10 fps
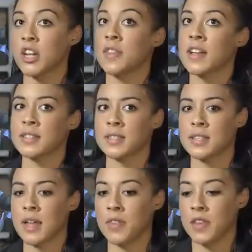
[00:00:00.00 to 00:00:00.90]
and that's the
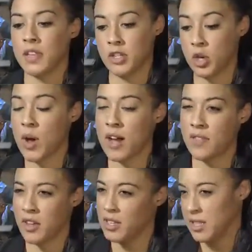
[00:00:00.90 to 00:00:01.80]
sad thing that they don't
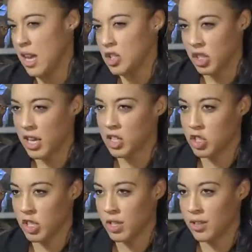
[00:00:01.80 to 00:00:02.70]
have there, is the
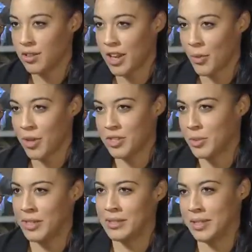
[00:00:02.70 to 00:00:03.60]
education that we
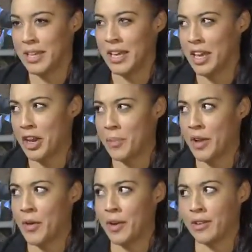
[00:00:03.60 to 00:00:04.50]
so easily can get here
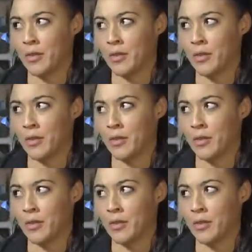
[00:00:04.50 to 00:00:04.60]
by going on